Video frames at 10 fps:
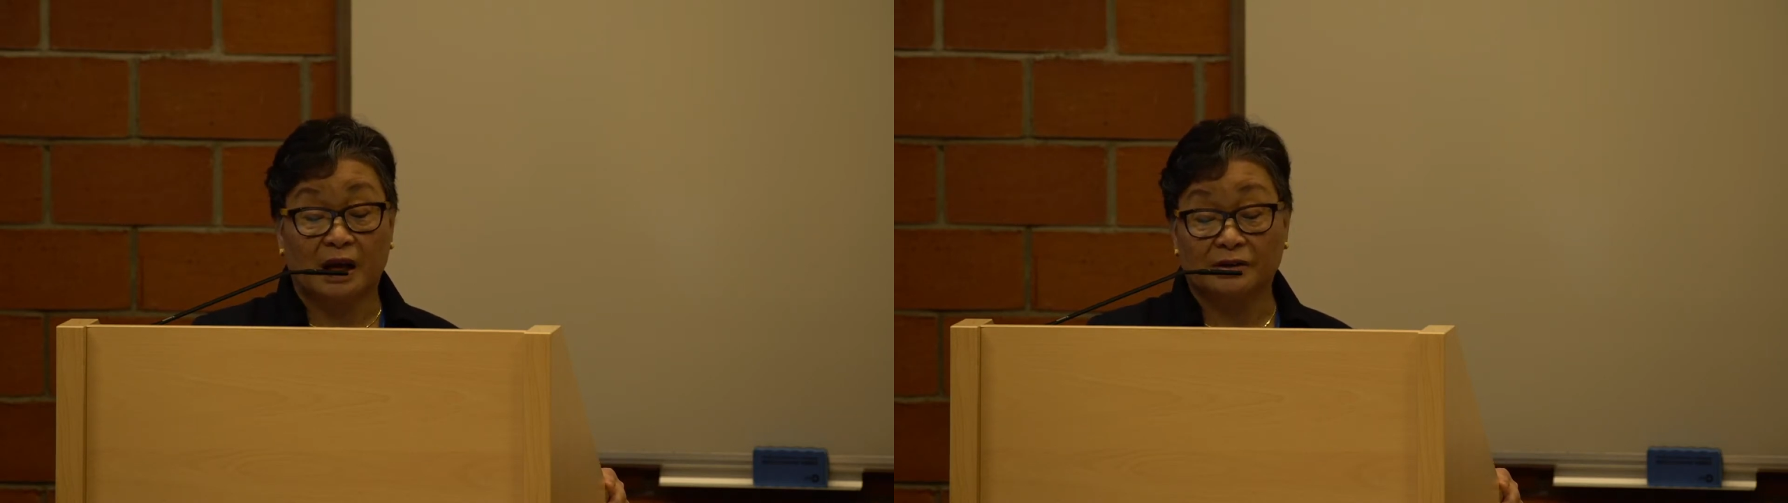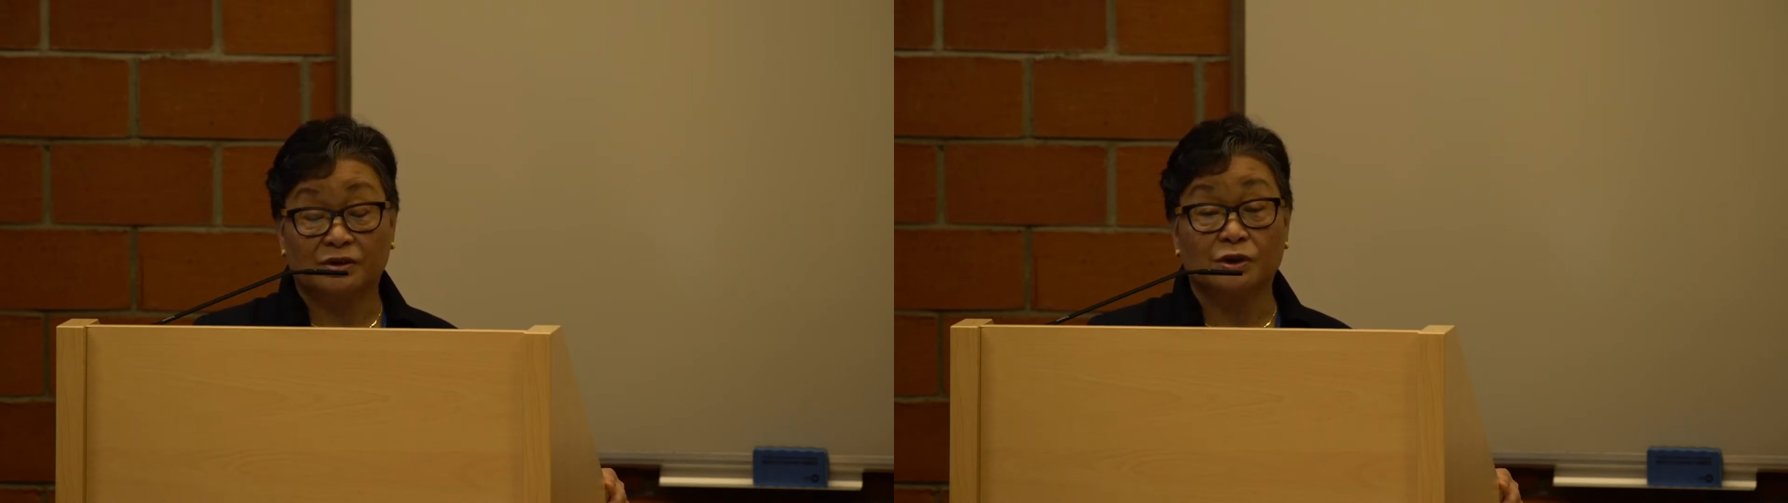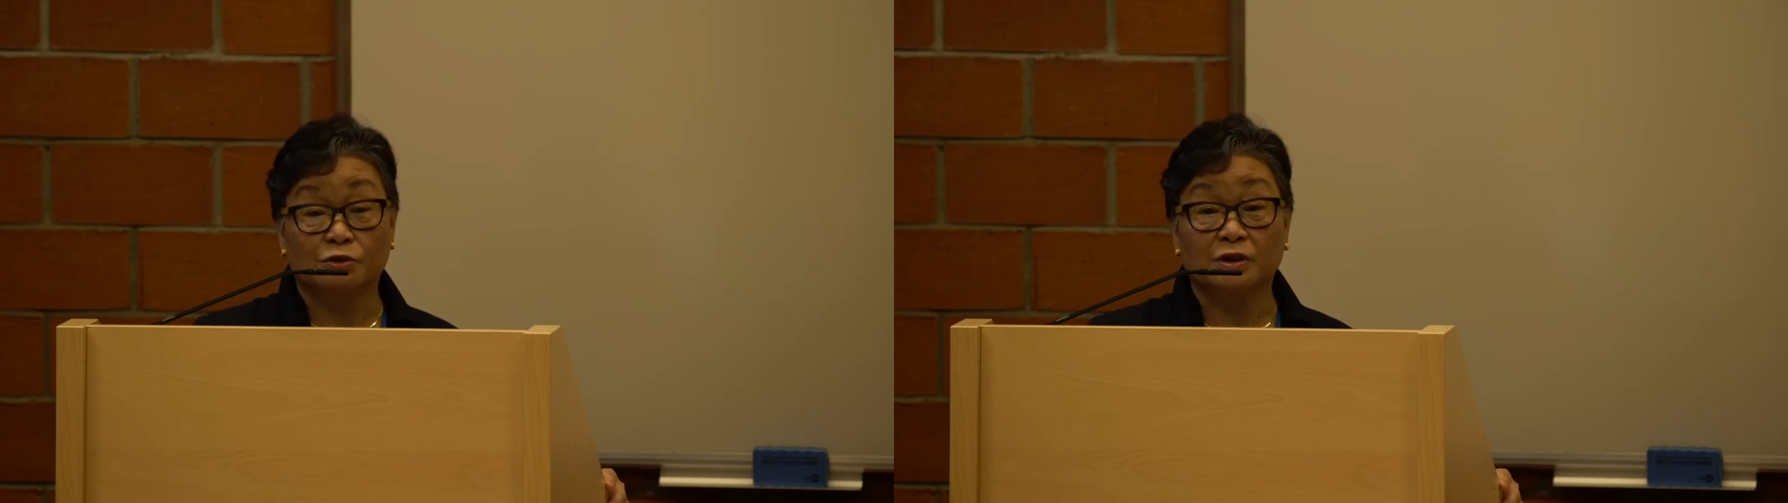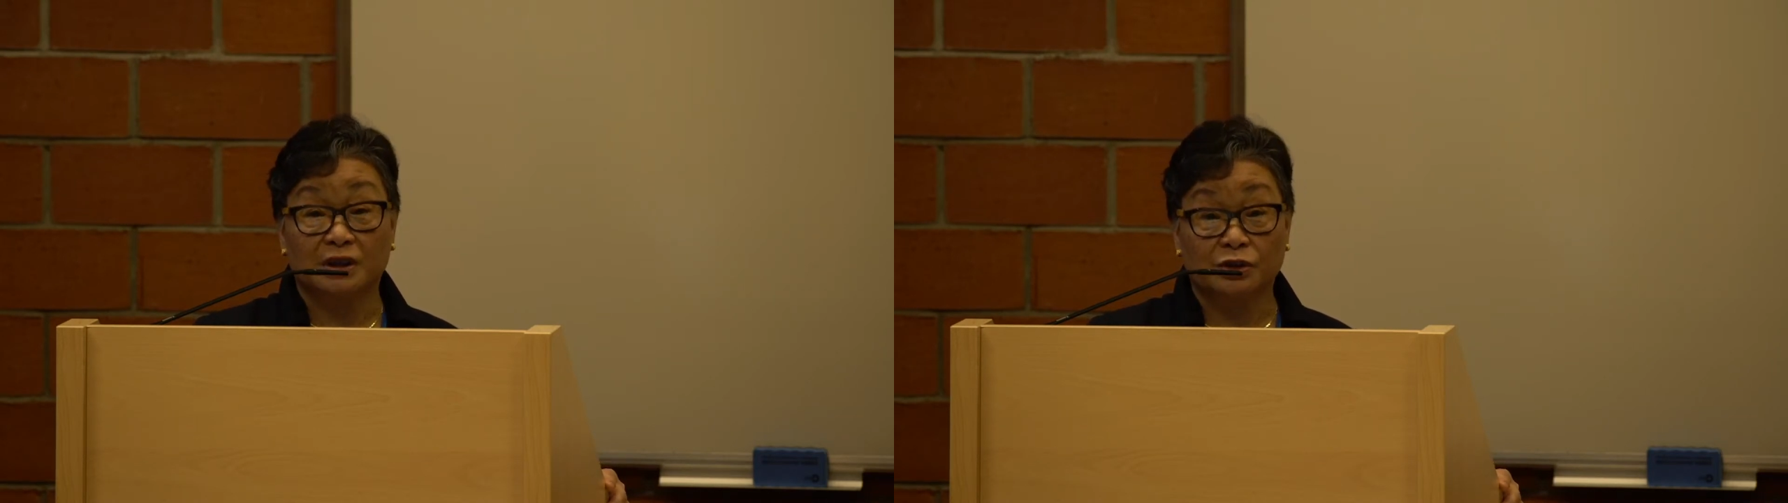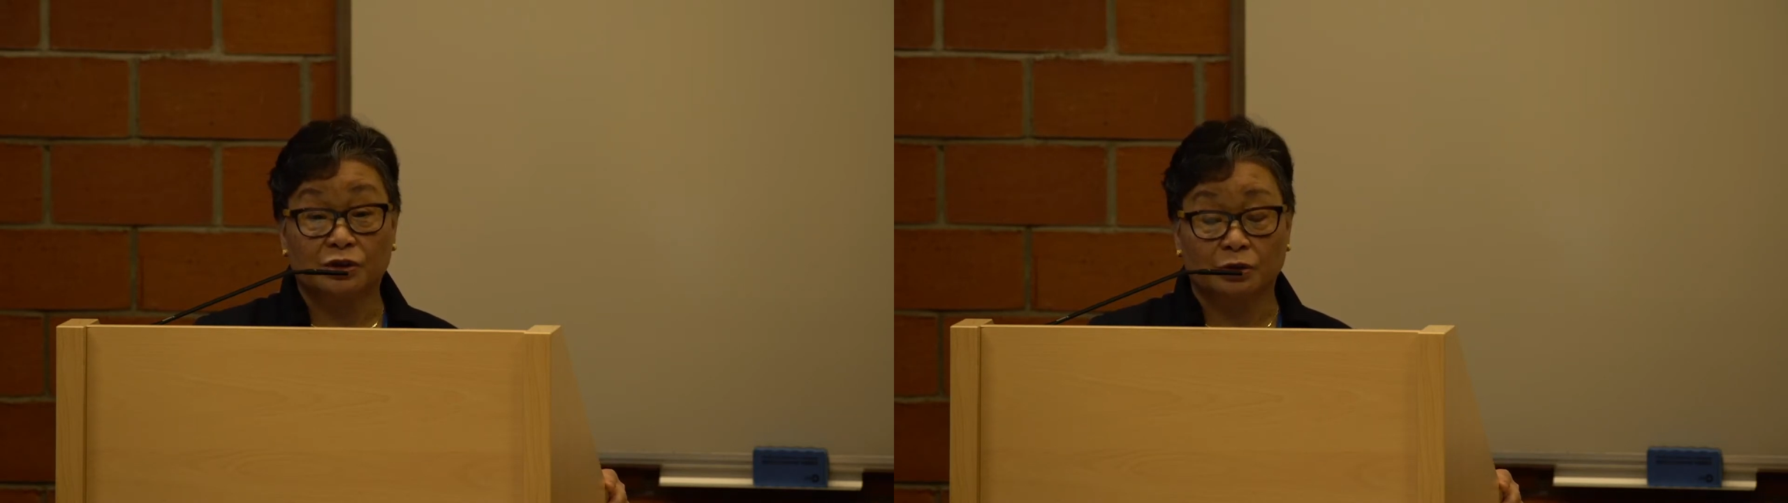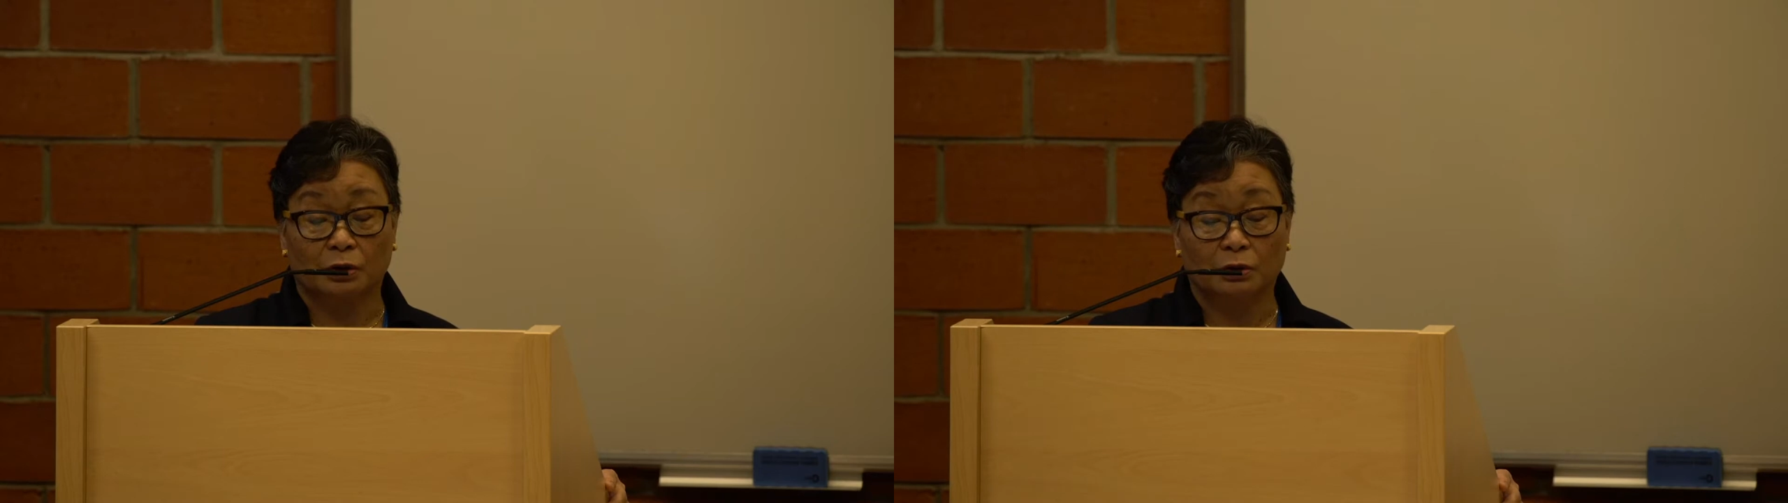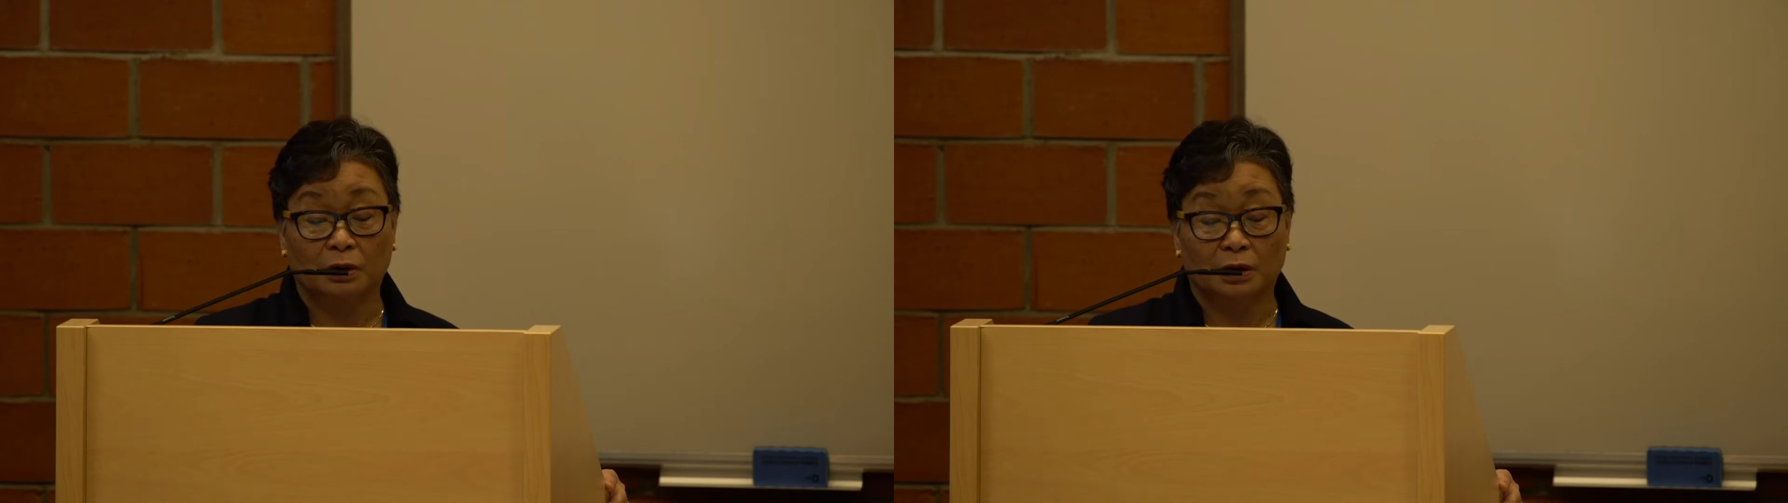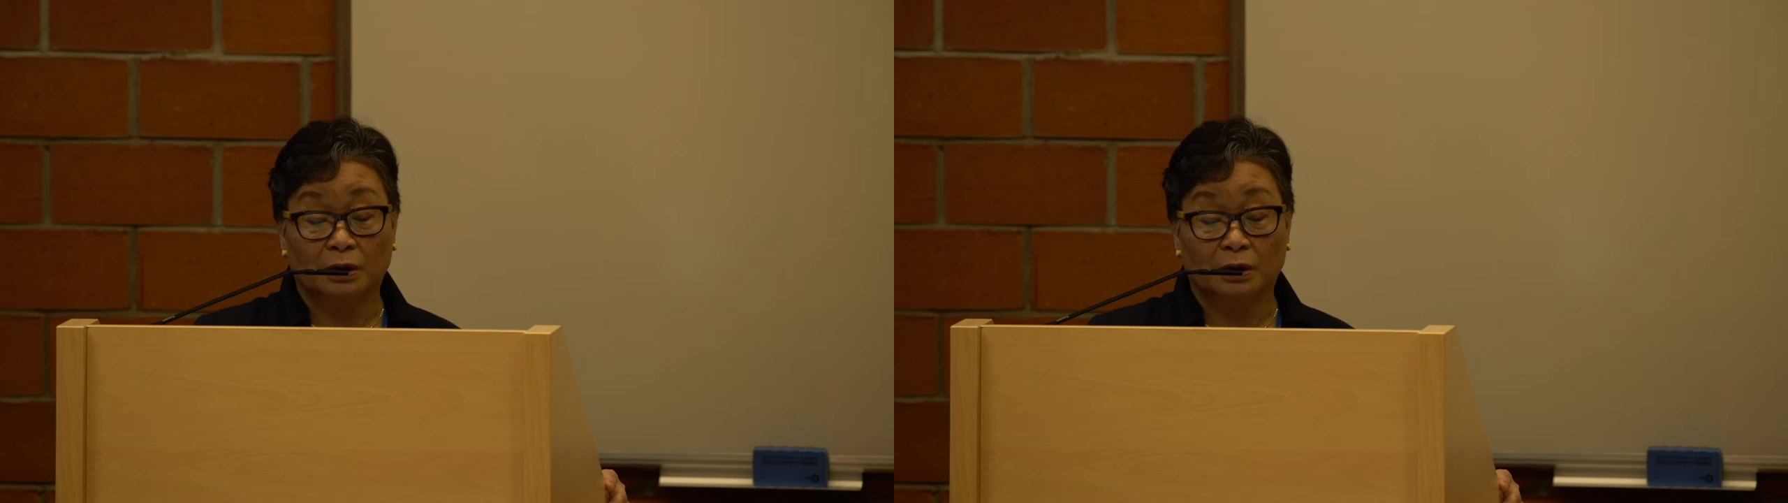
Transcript: as the traditional